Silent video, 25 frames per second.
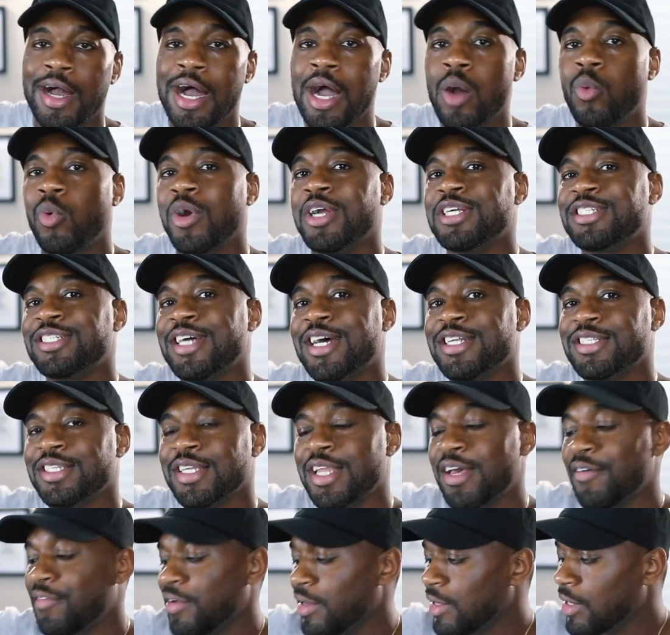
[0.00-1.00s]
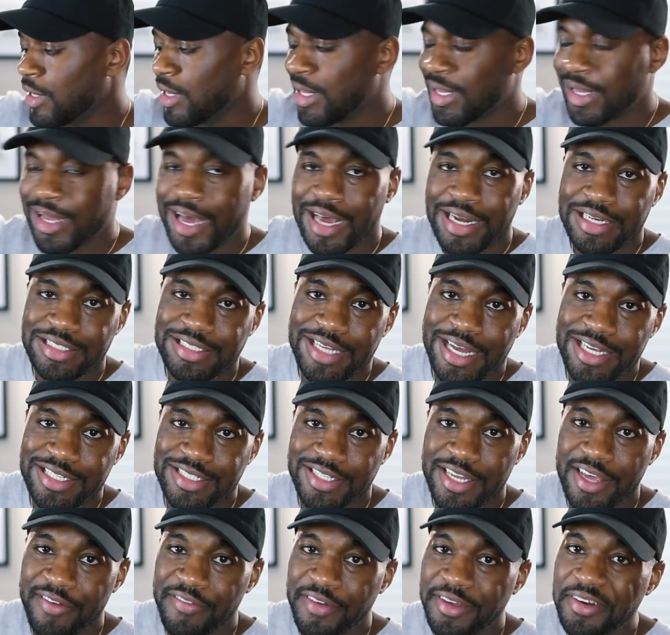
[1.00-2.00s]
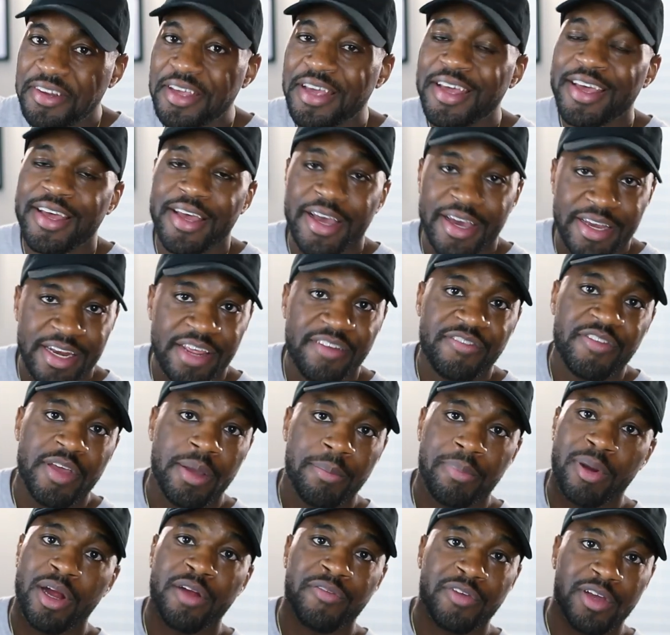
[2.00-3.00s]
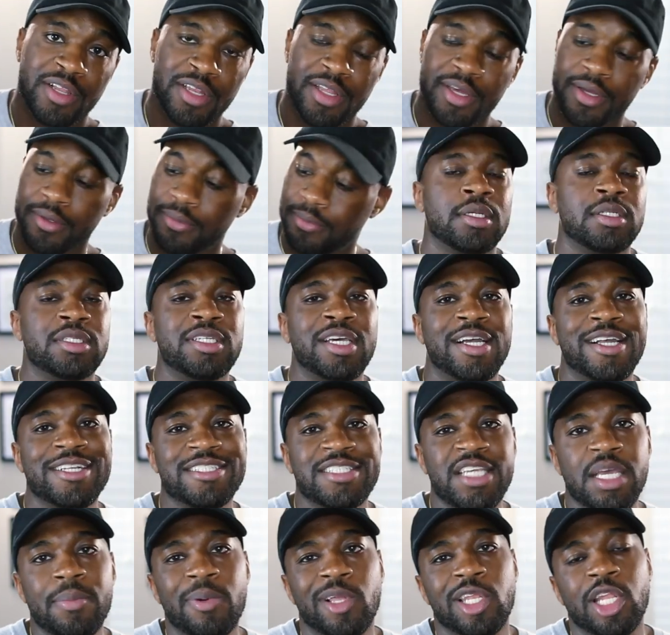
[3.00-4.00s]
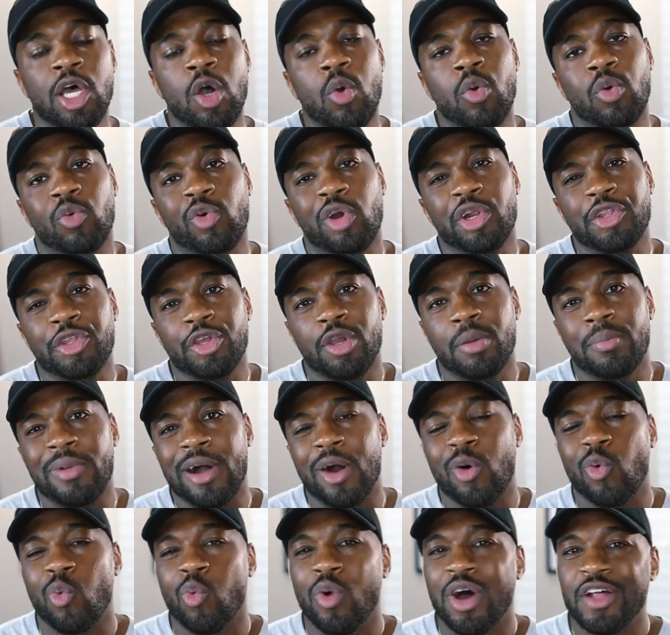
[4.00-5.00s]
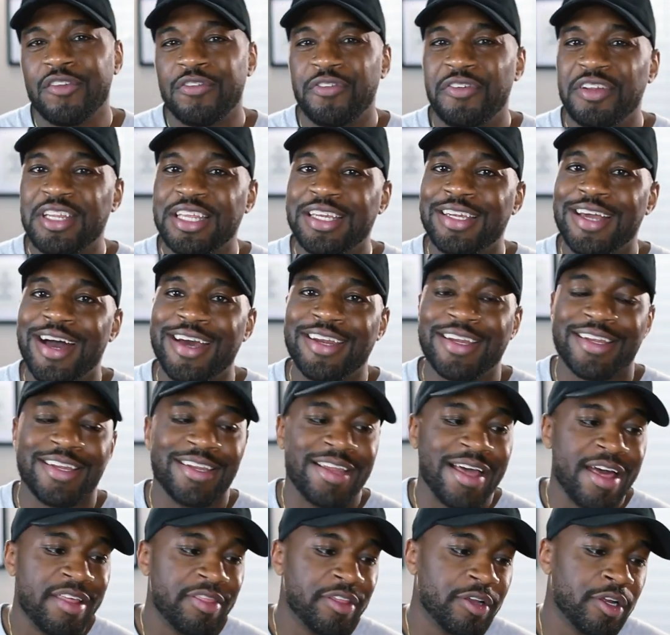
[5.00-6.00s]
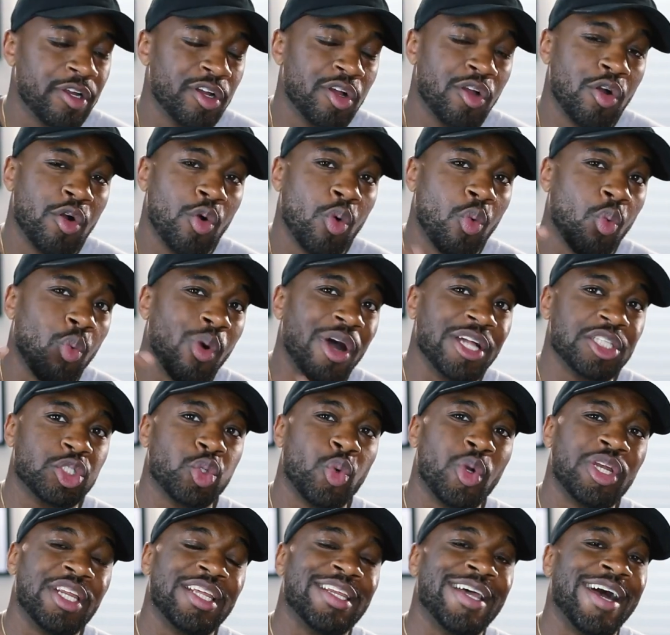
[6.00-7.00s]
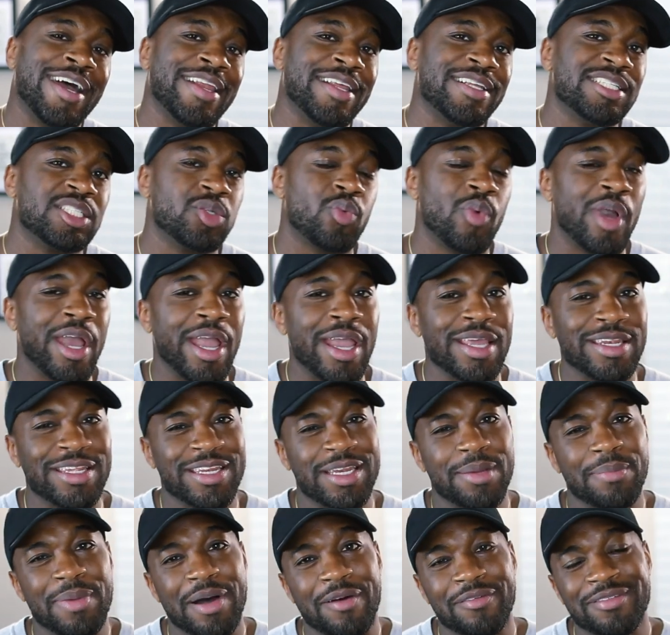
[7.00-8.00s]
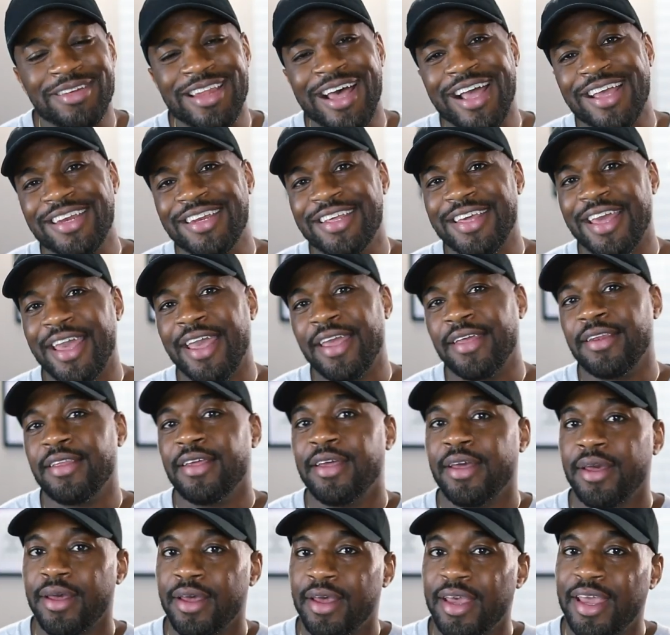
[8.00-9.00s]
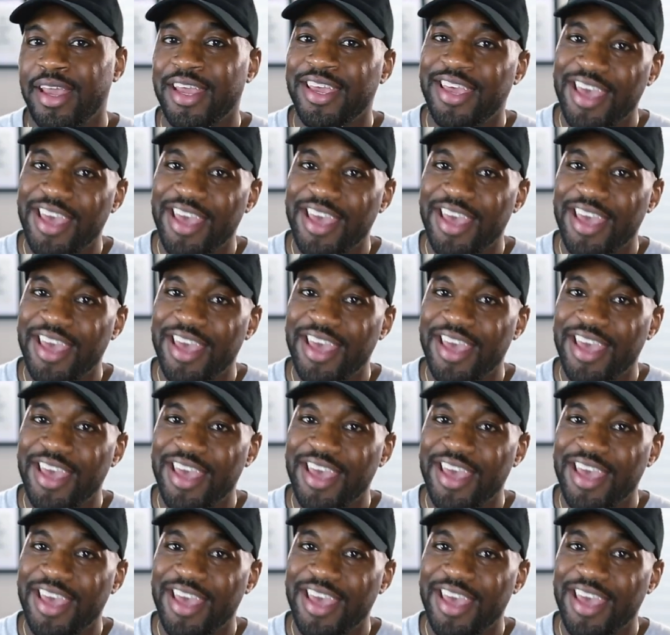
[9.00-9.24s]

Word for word: I wear a size eleven, got a size eleven, and they fit perfectly. The Katiba low will run you about one fifty-nine in leather, one twenty-nine in suede, and about ninety-eight in